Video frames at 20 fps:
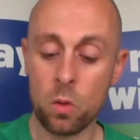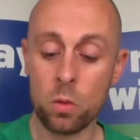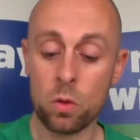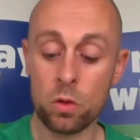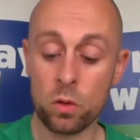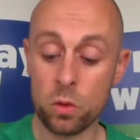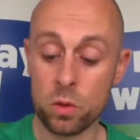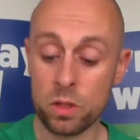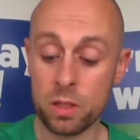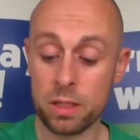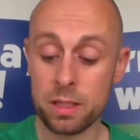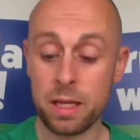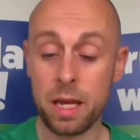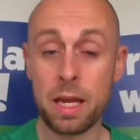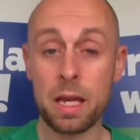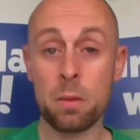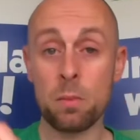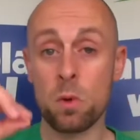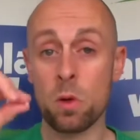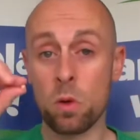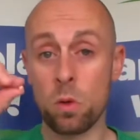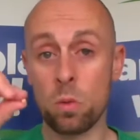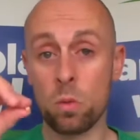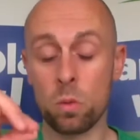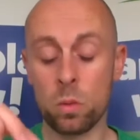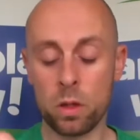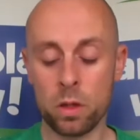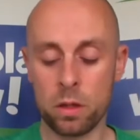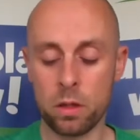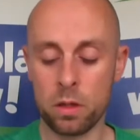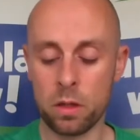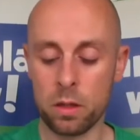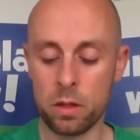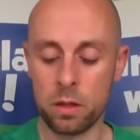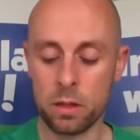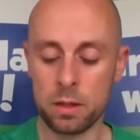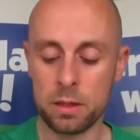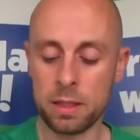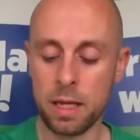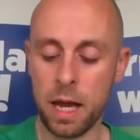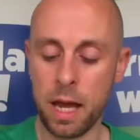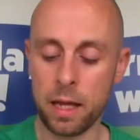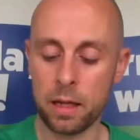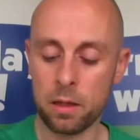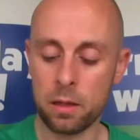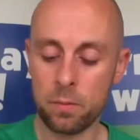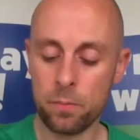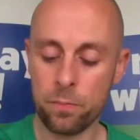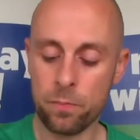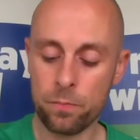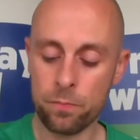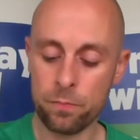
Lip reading: We're going to do the same with the tan.